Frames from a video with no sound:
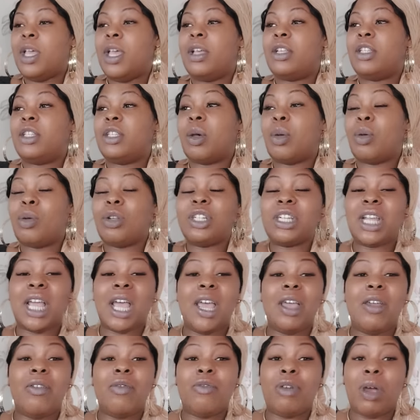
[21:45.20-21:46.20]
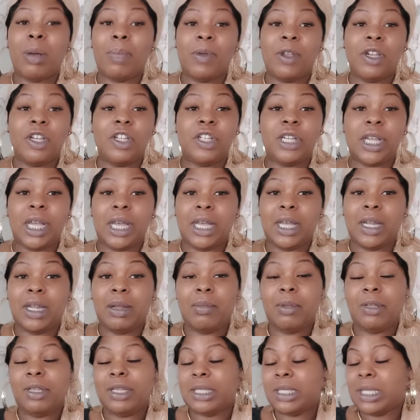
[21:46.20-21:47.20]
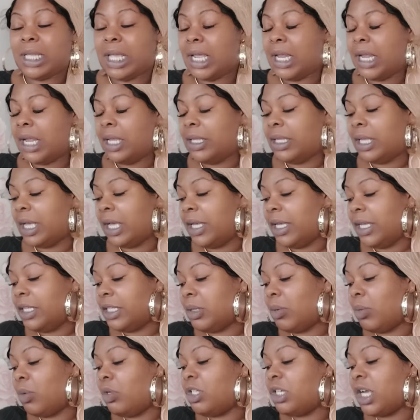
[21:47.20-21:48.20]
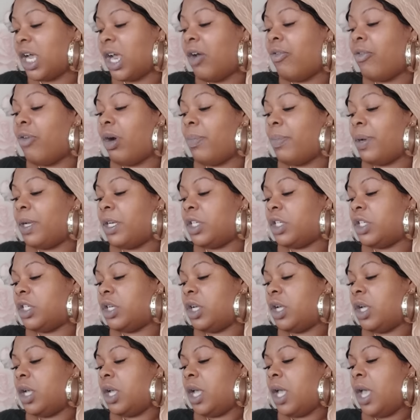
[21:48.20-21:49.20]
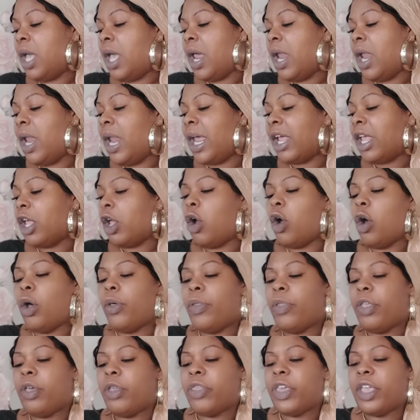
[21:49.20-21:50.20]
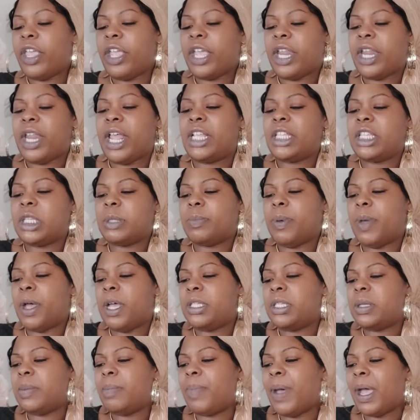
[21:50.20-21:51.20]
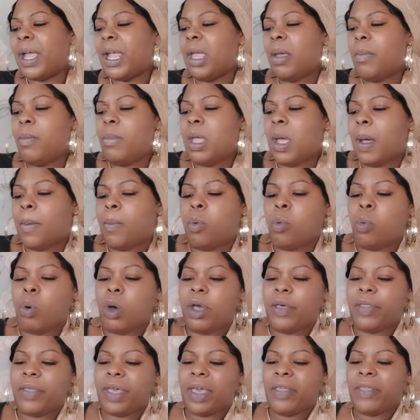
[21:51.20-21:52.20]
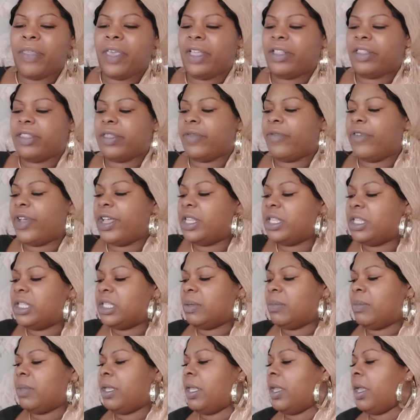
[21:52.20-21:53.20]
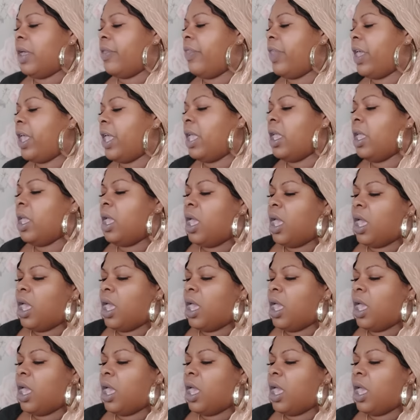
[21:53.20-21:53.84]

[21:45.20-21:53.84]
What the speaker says: someone chatting rubbish, yeah, let me just say like that, yeah, someone chatting rubbish, like, you're thinking, is this person backing me up? What are they defending me? Have they